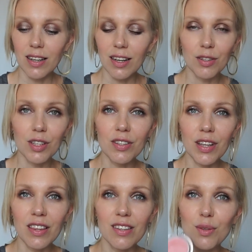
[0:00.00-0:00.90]
I really
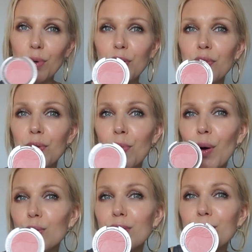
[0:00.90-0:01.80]
think this is one of the
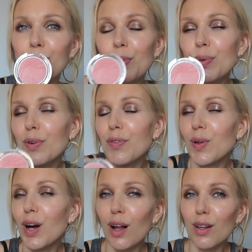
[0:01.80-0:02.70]
most beautiful
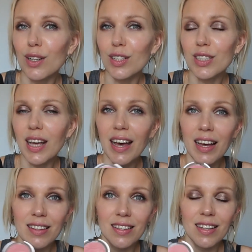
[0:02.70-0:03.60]
colors,
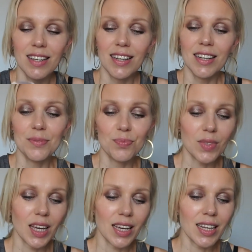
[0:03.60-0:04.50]
and
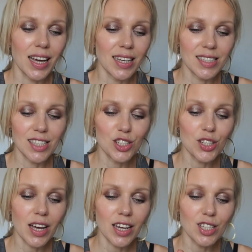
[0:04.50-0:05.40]
it has such a
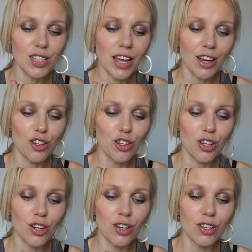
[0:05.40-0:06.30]
nice
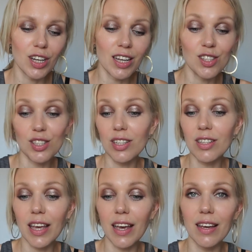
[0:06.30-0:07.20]
texture. It's
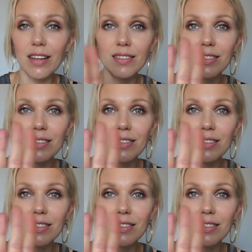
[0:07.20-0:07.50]
silky.